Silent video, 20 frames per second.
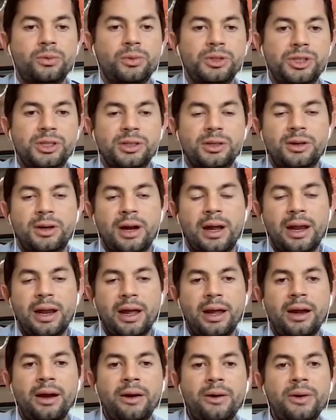which is an
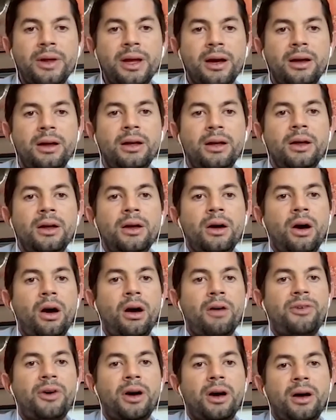area
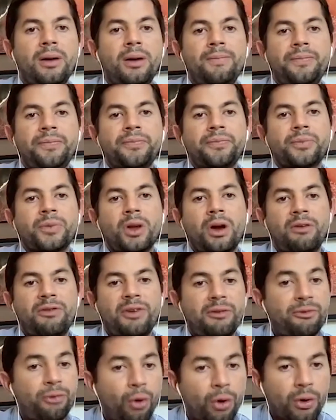of
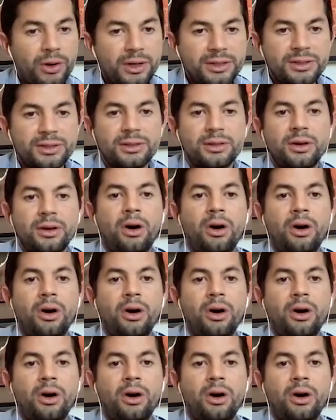a forest.